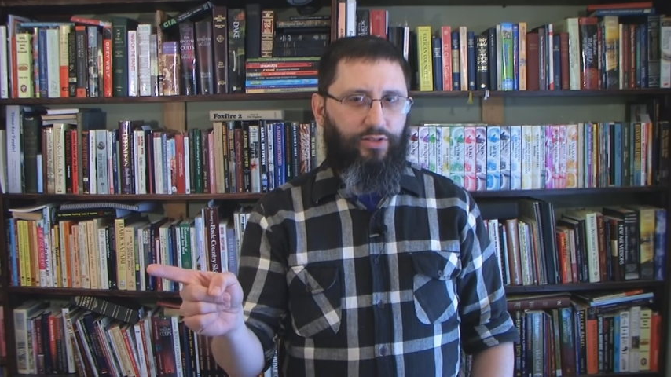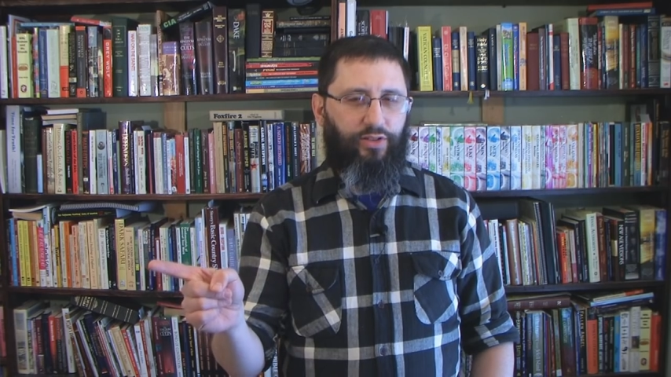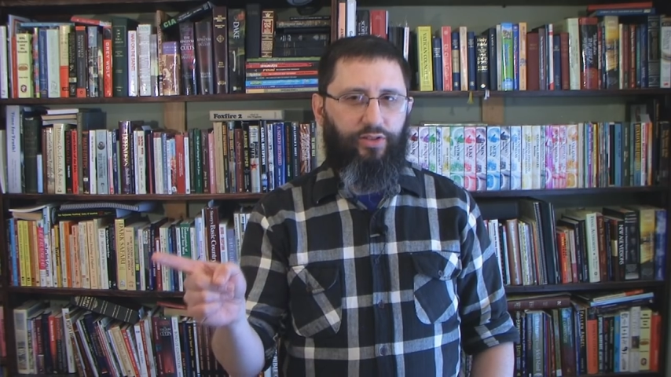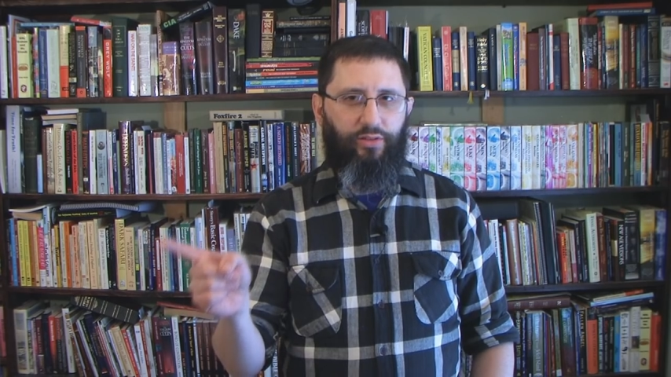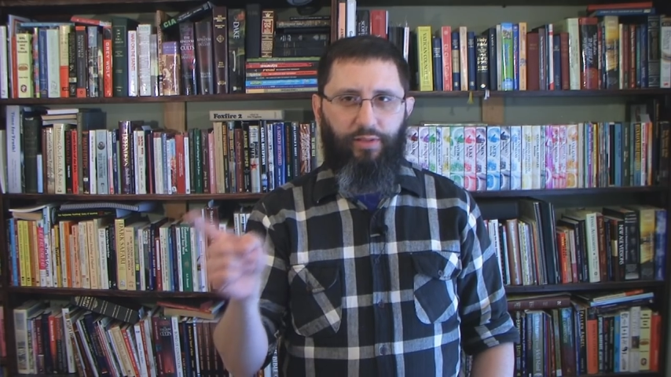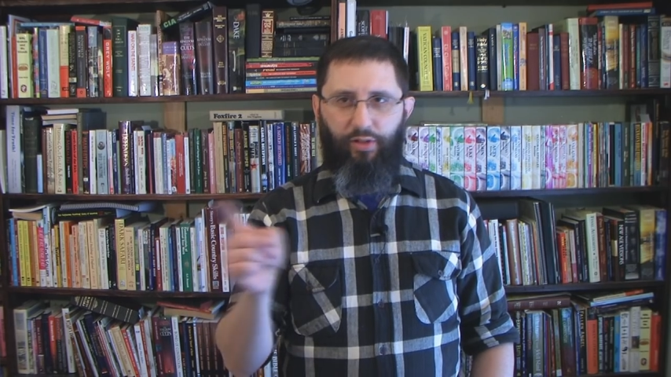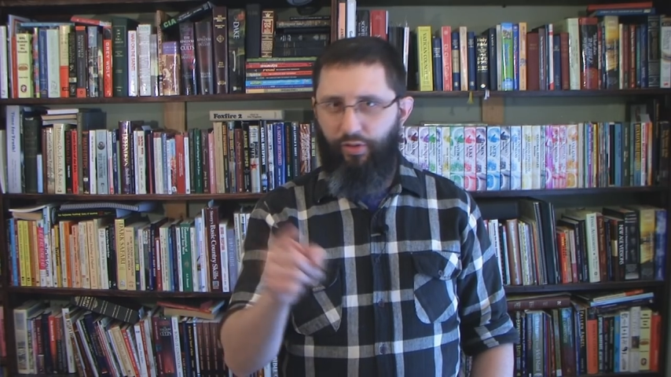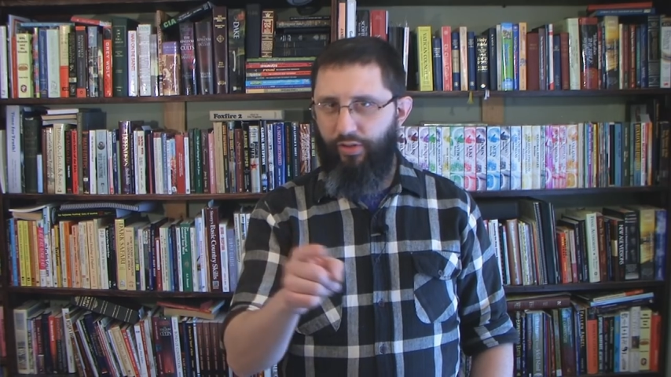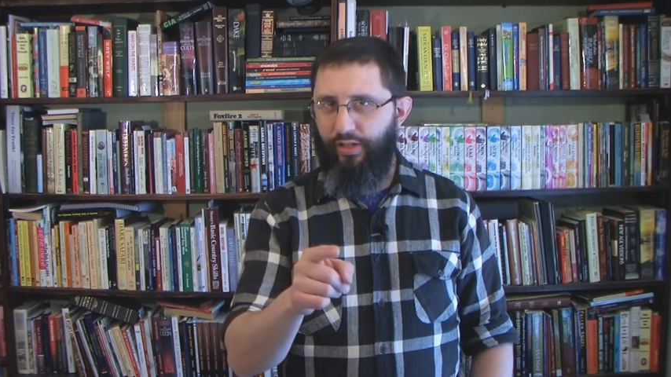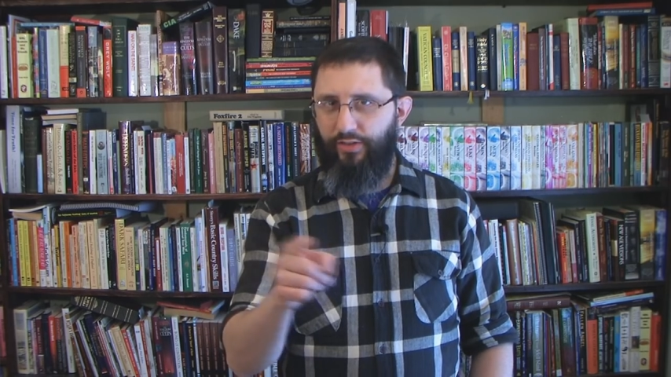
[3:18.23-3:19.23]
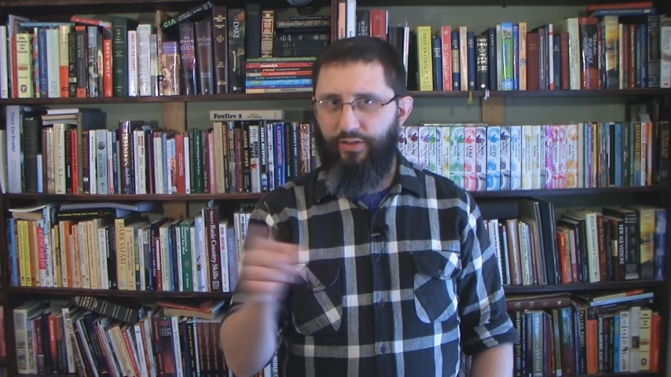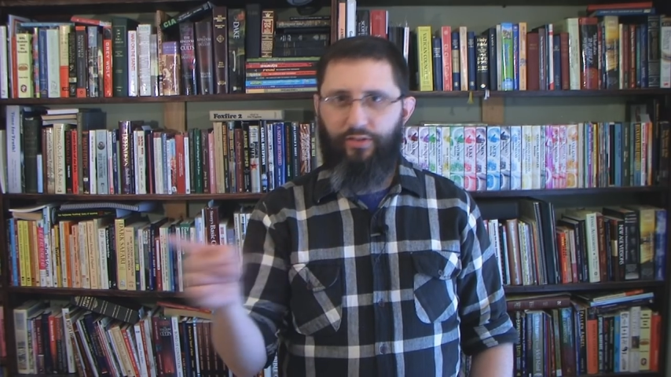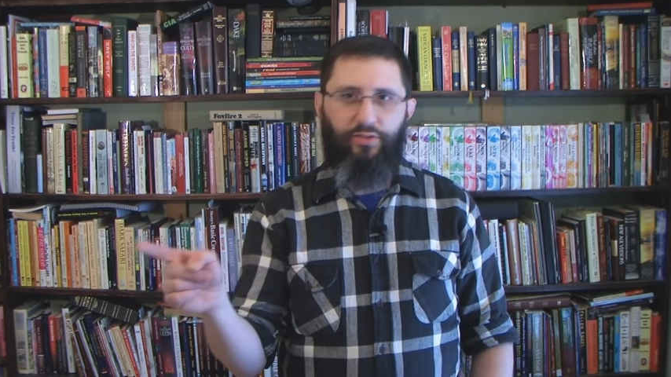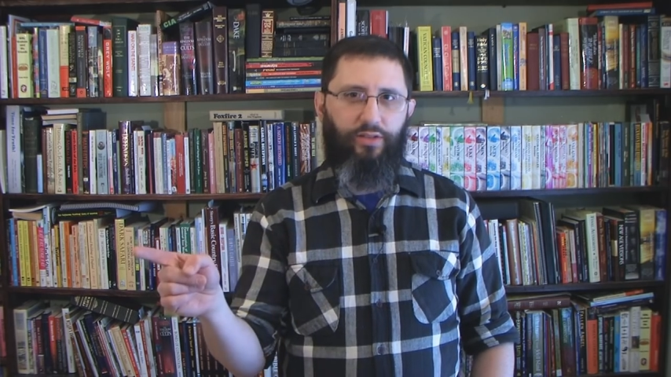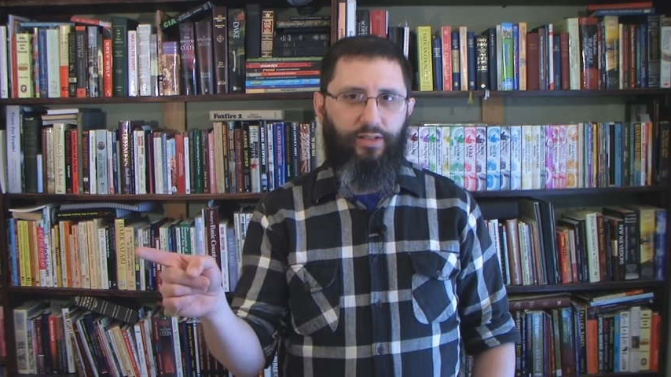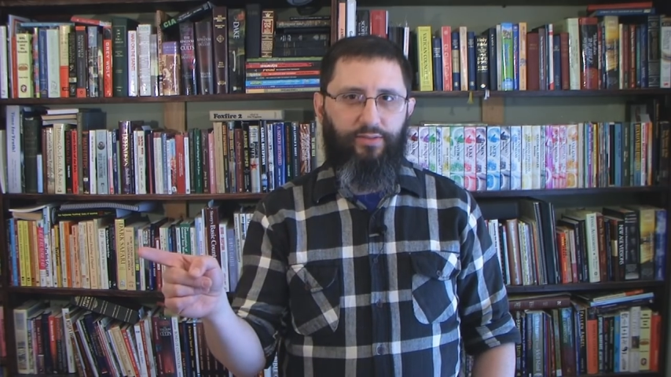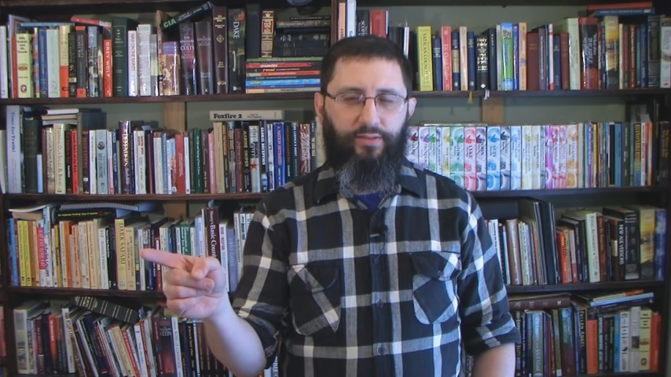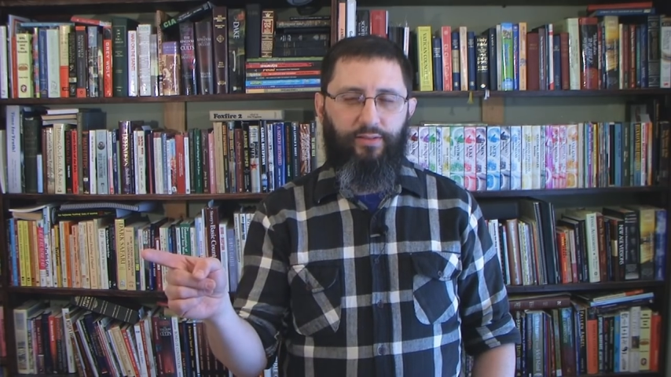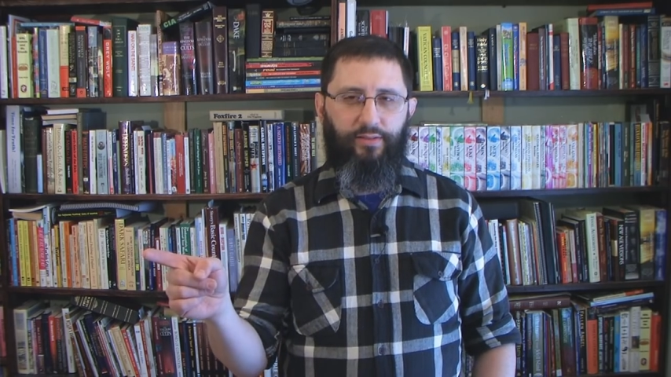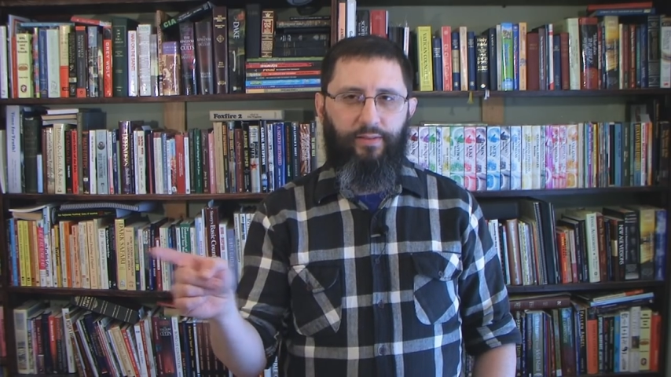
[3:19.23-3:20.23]
system and all of this other
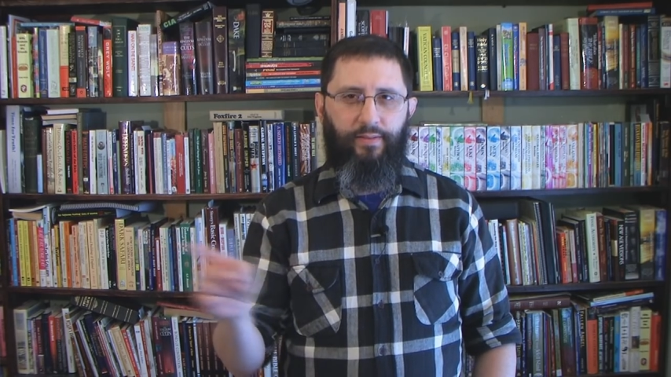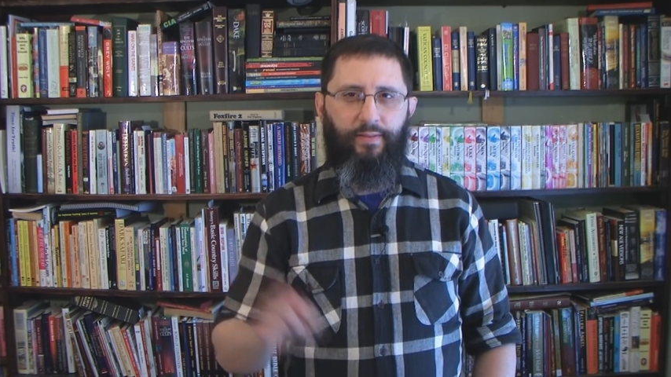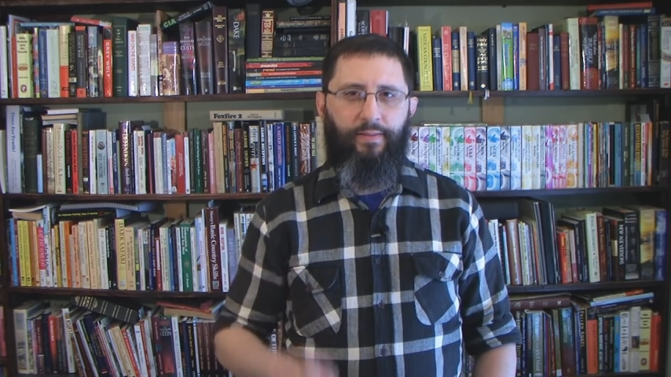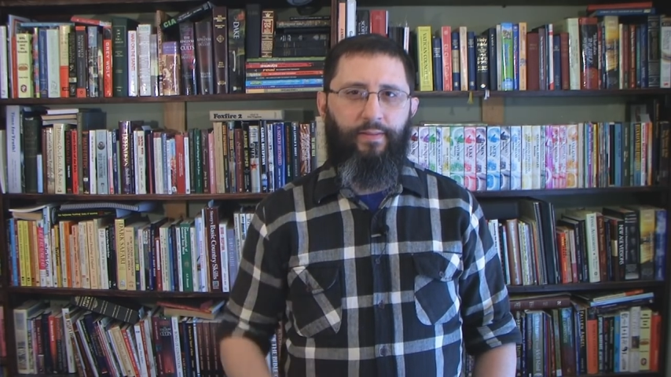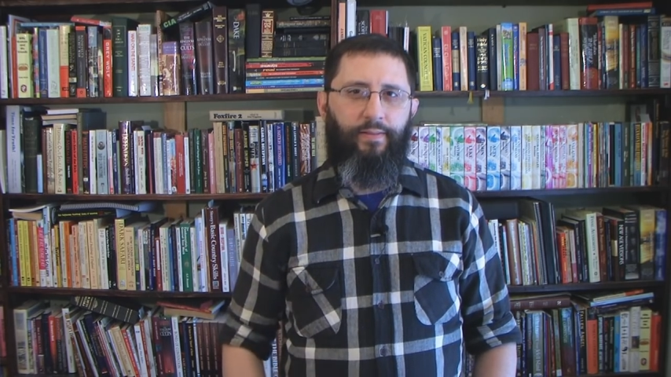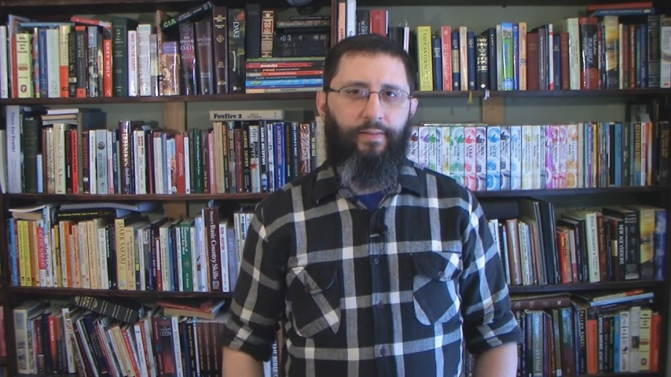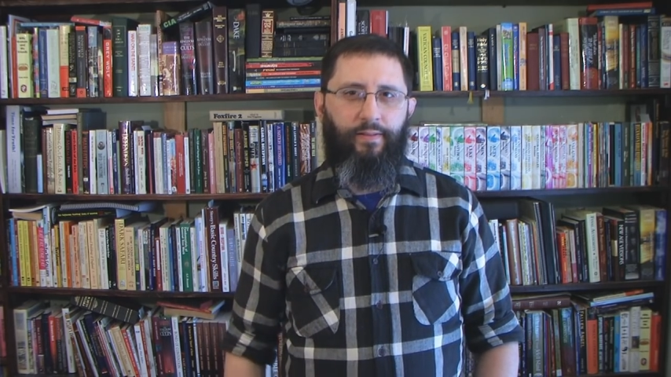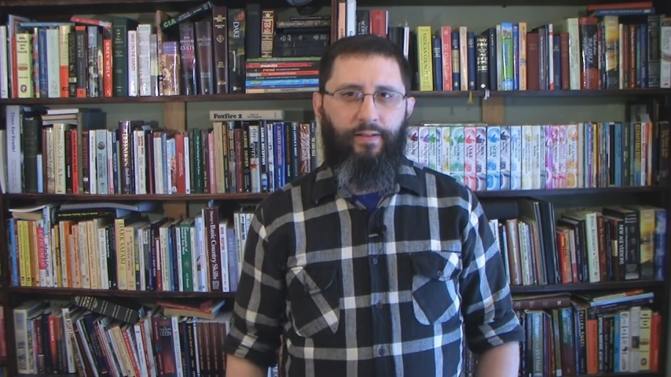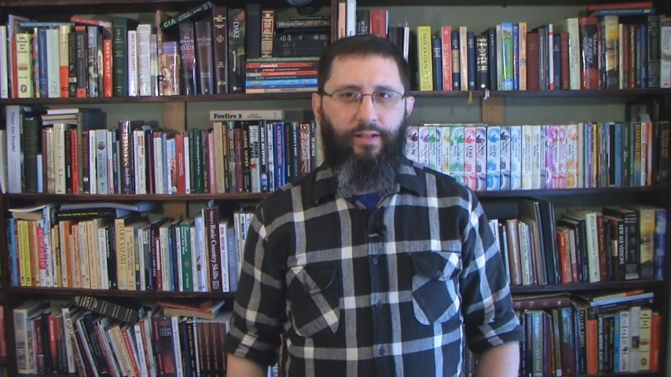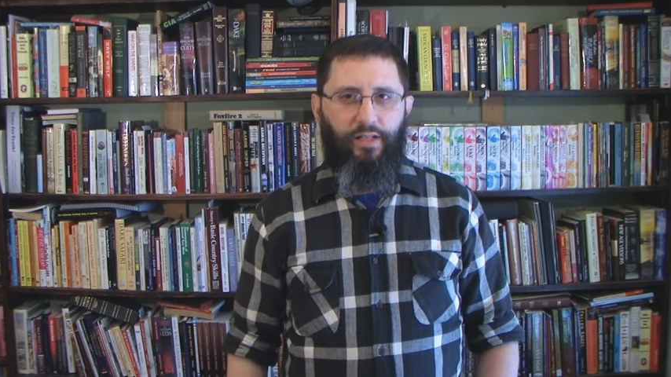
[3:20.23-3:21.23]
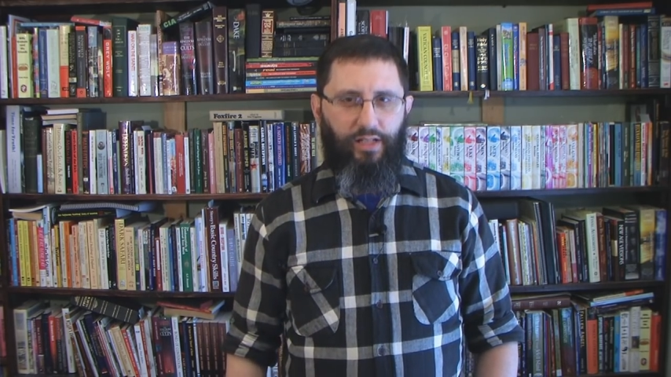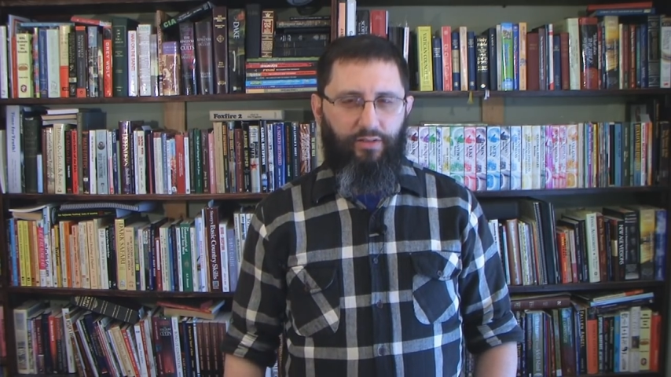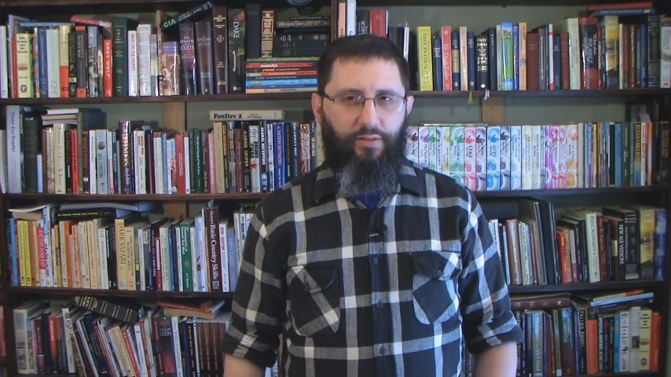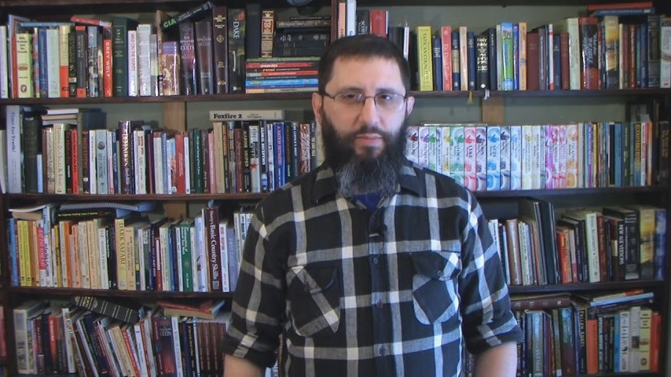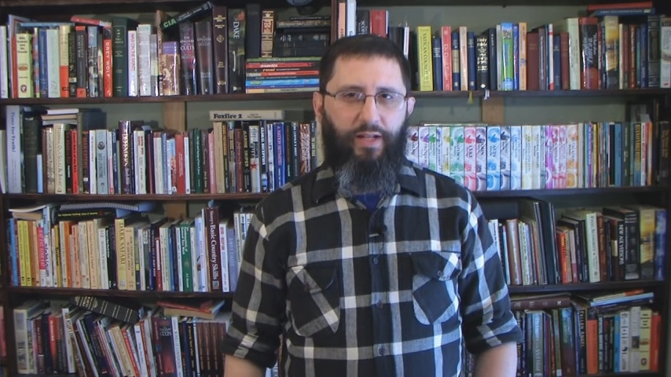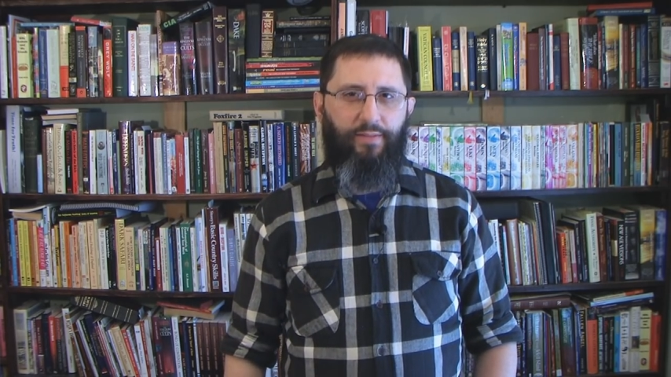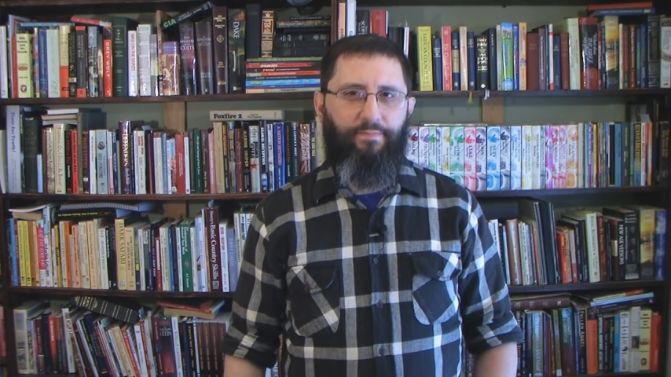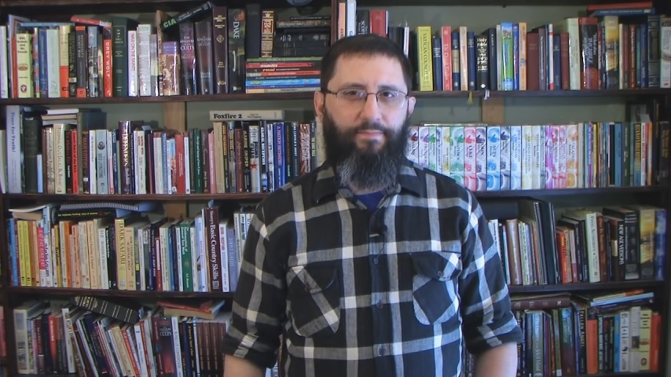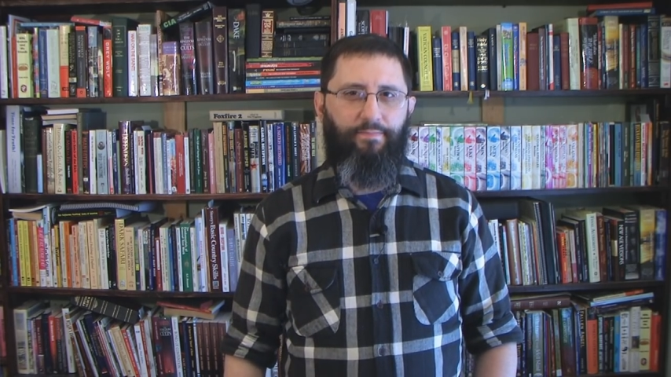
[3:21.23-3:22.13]
stuff. You need to repent.